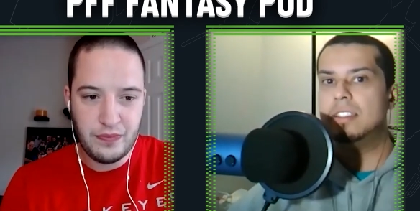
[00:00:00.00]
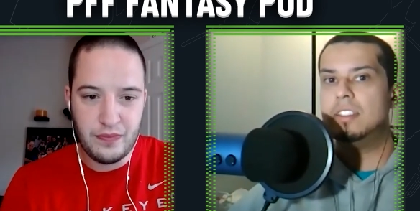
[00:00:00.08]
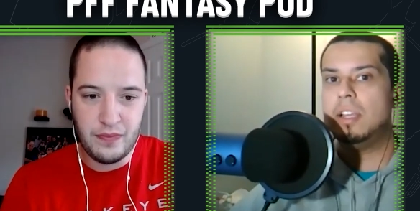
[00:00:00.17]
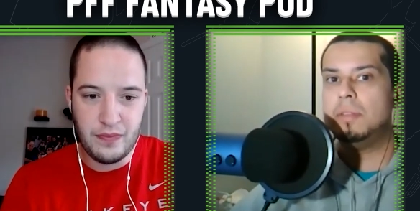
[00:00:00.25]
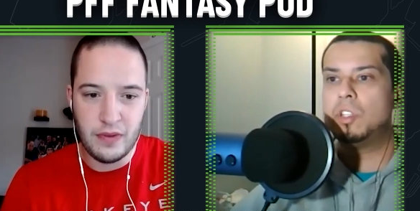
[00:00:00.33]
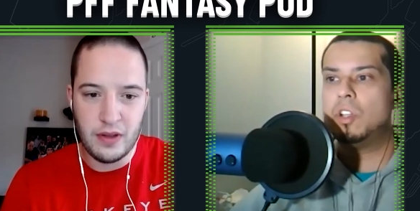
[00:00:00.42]

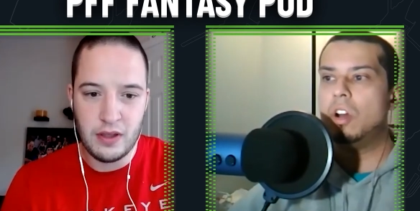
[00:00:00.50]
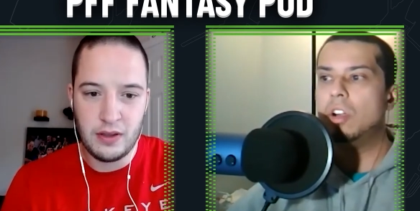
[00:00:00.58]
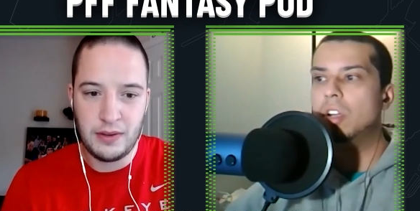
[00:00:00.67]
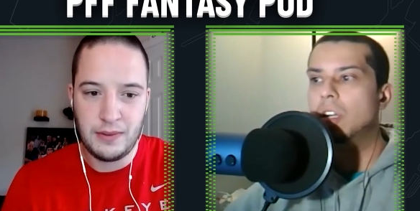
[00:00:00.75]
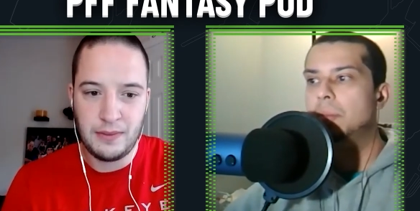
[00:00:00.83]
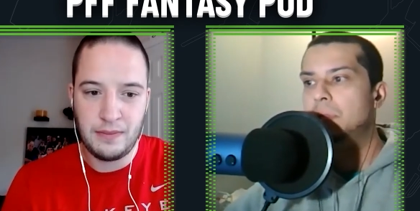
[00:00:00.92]
Speaker 1: James
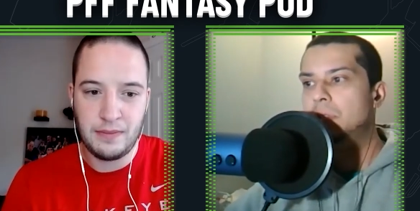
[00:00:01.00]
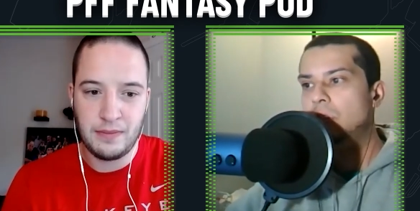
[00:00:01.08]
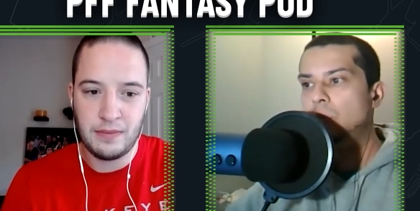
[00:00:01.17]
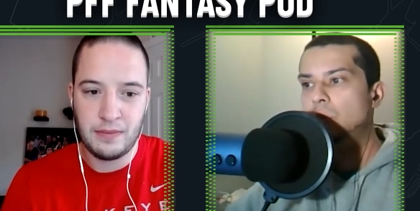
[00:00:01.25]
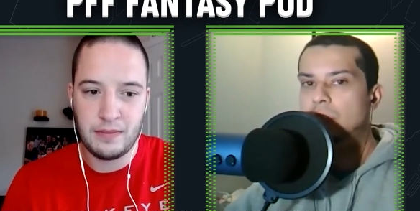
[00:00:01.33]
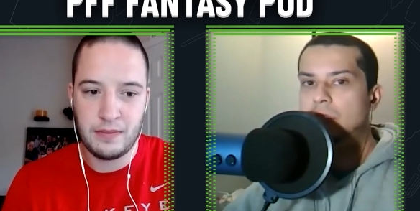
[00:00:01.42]
Conner a
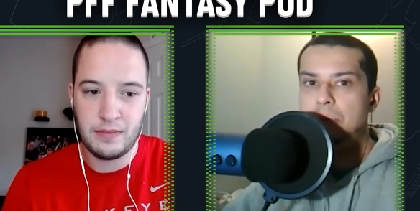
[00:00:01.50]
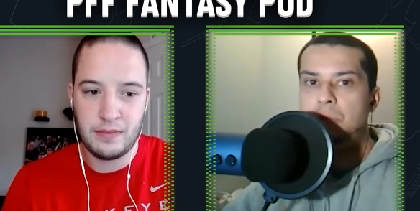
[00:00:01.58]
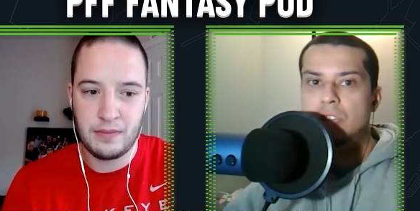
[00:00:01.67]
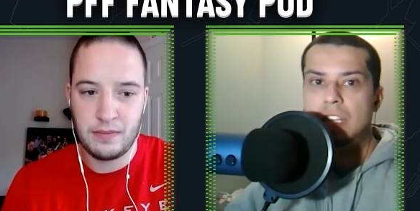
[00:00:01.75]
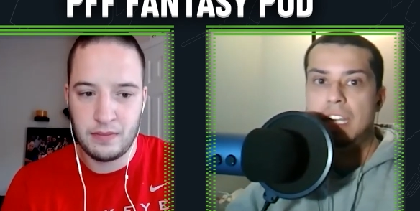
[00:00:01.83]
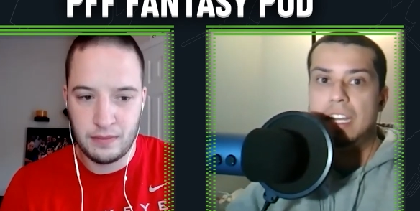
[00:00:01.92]
potential
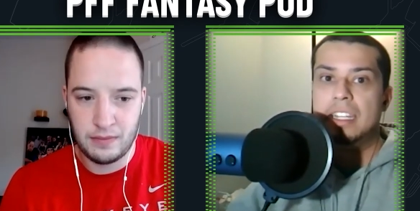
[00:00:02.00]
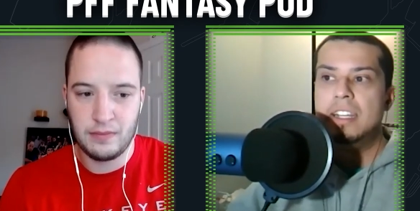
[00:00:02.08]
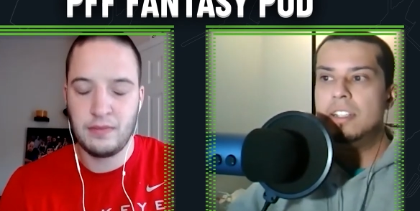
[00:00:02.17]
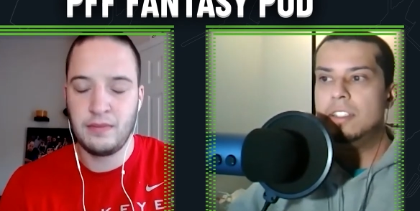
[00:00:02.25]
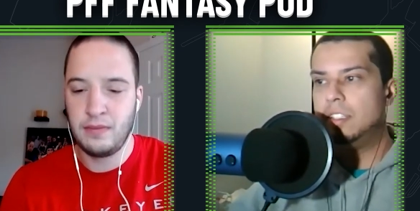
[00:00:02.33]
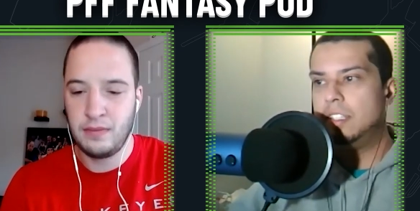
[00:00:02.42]
exception to that
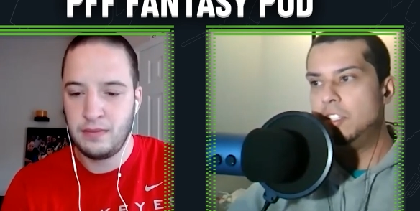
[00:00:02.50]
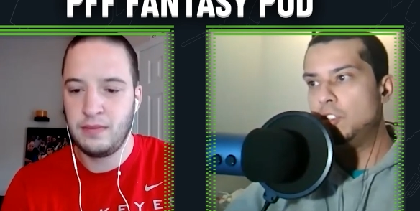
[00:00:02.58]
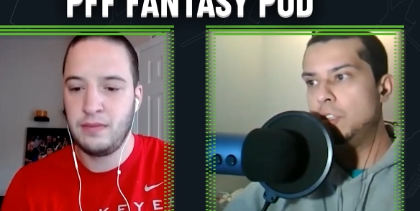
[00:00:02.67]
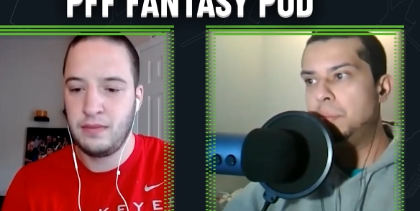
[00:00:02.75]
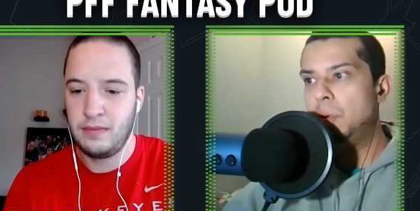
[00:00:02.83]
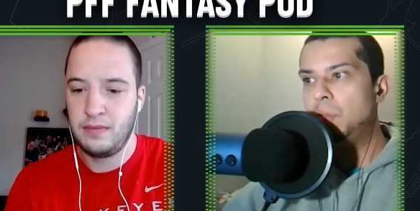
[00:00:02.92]
to the
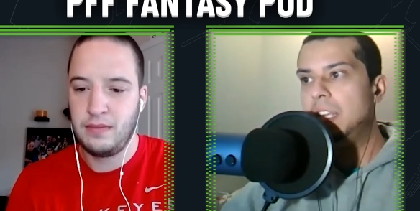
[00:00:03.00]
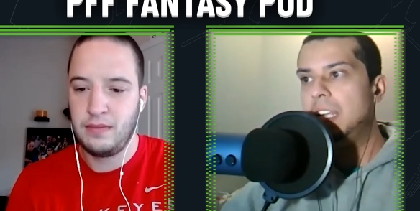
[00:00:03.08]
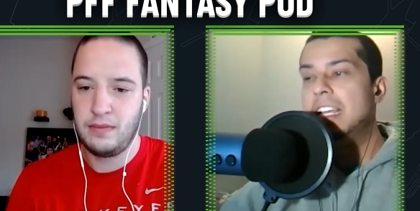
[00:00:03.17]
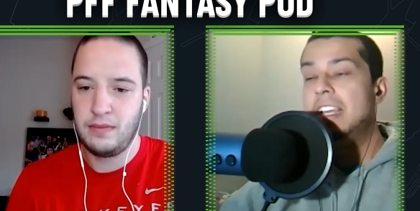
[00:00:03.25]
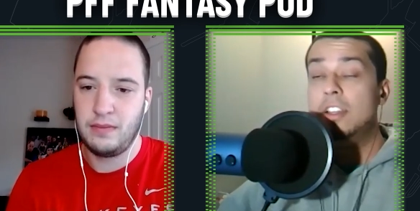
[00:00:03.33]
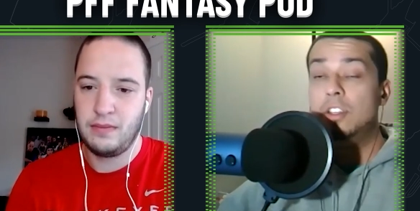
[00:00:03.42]
injury prone
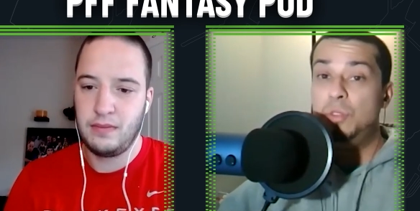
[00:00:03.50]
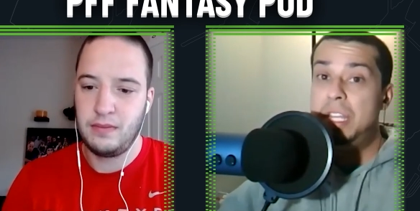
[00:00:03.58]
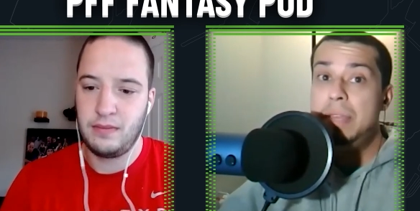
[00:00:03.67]
thing, dude?